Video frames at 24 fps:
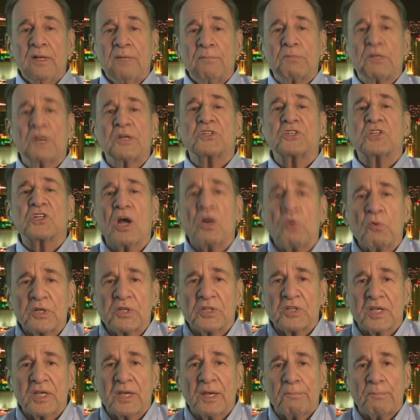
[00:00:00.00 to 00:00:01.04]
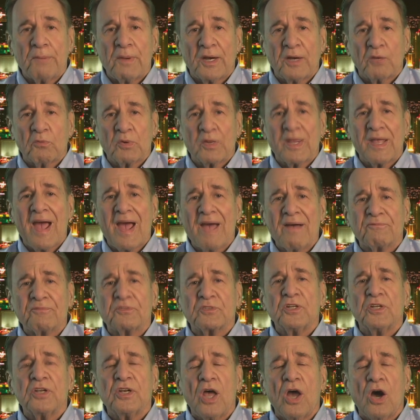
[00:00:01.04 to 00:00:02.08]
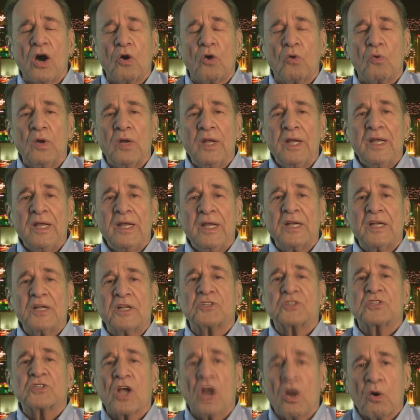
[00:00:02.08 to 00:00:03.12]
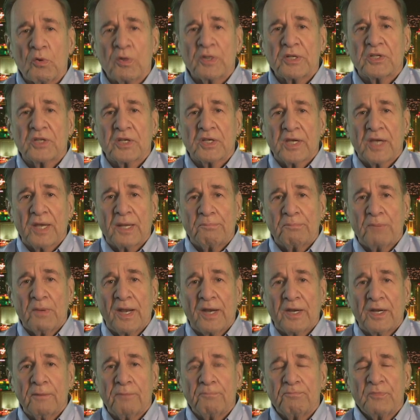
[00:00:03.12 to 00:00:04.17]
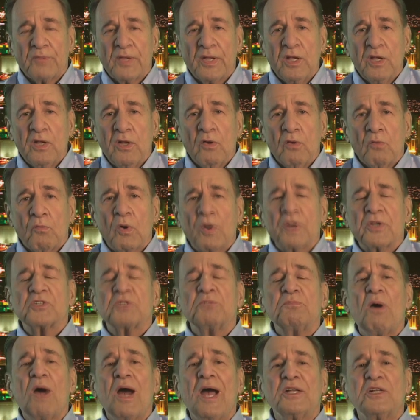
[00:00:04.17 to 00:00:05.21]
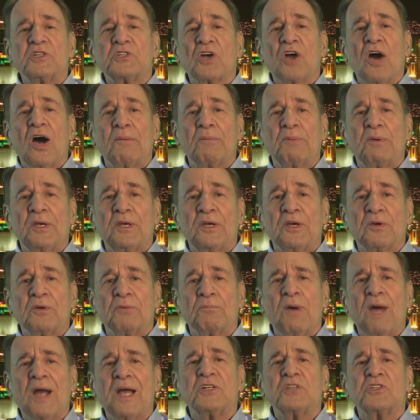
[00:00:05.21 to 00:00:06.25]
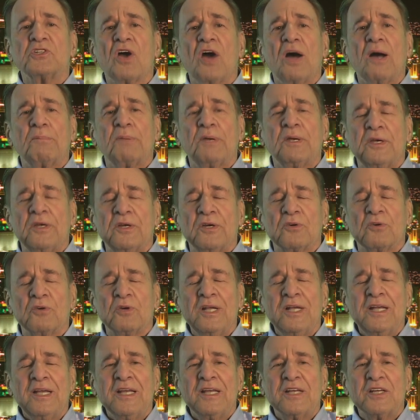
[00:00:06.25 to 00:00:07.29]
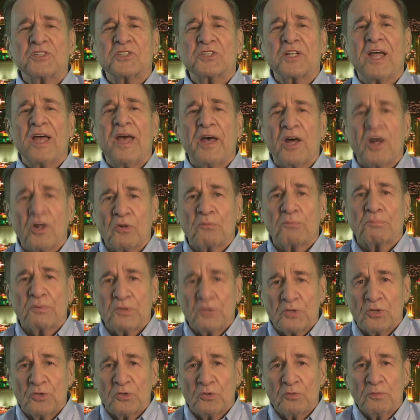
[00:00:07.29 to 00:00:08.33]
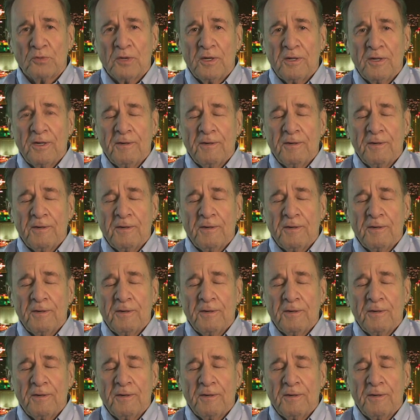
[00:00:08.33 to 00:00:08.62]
But it's going to get better. We have to know it's going to get better. What is my job here? My job here is to help you.